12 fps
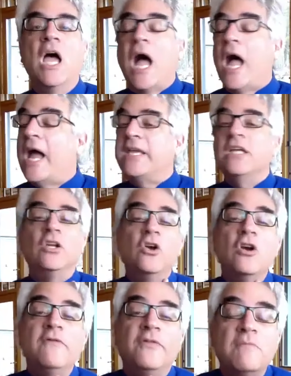I can
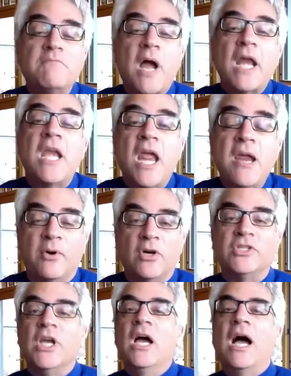learn from my
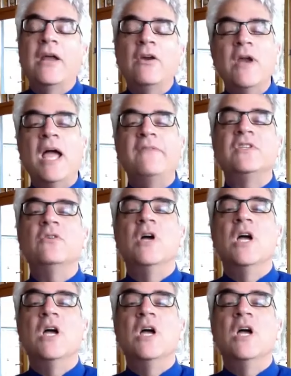neighbors. I don't have to